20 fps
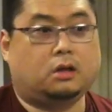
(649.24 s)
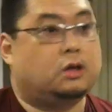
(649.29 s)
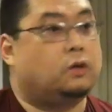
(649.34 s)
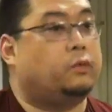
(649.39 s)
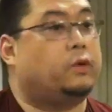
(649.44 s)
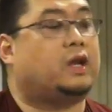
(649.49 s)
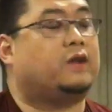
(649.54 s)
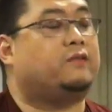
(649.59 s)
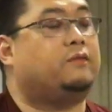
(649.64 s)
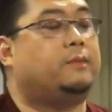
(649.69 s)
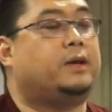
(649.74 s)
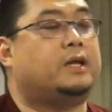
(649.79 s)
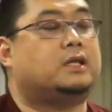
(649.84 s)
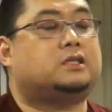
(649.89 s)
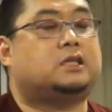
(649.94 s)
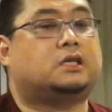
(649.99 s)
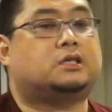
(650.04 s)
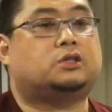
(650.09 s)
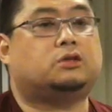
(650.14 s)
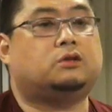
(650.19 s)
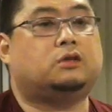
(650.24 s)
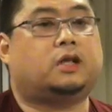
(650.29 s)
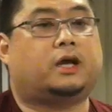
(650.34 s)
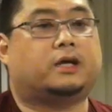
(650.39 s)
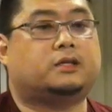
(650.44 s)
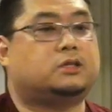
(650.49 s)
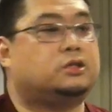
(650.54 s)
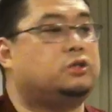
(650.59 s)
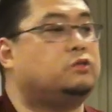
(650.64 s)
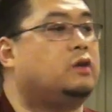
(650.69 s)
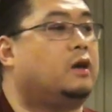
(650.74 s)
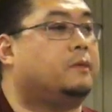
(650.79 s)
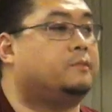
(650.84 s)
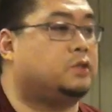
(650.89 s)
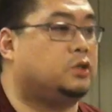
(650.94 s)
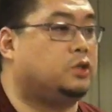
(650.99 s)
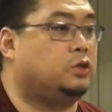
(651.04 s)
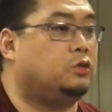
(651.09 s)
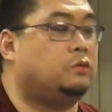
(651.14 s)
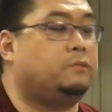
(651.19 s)
Whatever meditation you like to do, up
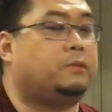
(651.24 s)
to you,